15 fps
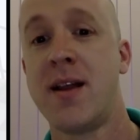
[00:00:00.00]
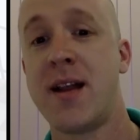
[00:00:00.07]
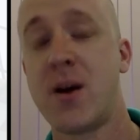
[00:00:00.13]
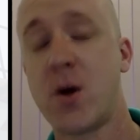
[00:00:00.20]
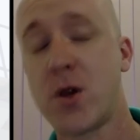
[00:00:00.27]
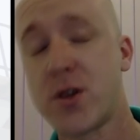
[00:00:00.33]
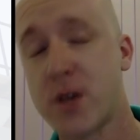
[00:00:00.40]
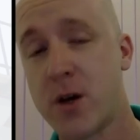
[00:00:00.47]
That
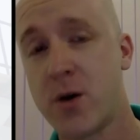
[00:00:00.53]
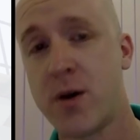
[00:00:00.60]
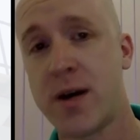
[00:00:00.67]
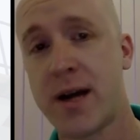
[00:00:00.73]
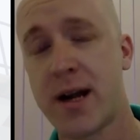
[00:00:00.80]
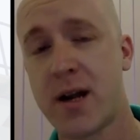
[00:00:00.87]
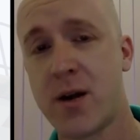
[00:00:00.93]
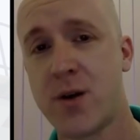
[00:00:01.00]
also
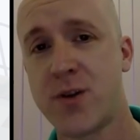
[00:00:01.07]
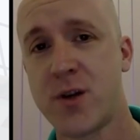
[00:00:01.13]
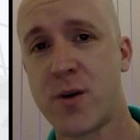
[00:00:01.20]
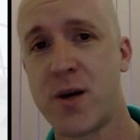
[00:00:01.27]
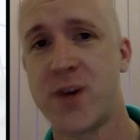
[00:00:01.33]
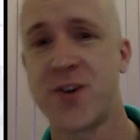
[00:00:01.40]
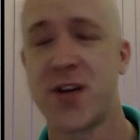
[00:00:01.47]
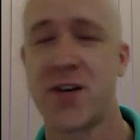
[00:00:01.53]
includes a
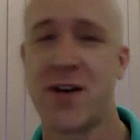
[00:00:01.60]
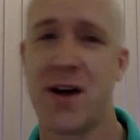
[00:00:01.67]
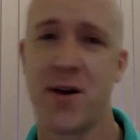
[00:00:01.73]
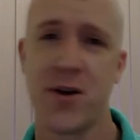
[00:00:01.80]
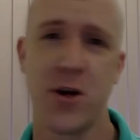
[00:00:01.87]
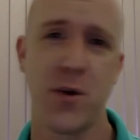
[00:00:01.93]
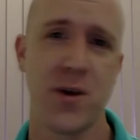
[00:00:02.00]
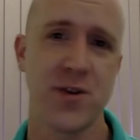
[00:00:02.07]
question
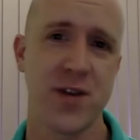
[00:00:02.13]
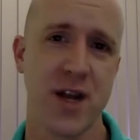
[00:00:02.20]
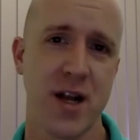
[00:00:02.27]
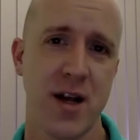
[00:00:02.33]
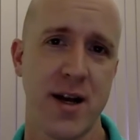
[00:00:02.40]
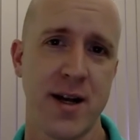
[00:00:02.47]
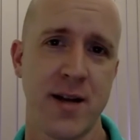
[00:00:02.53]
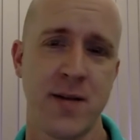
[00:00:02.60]
around who is the
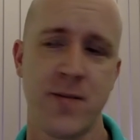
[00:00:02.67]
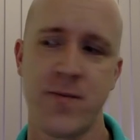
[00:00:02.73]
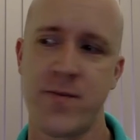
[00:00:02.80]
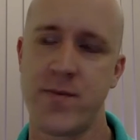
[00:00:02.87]
client,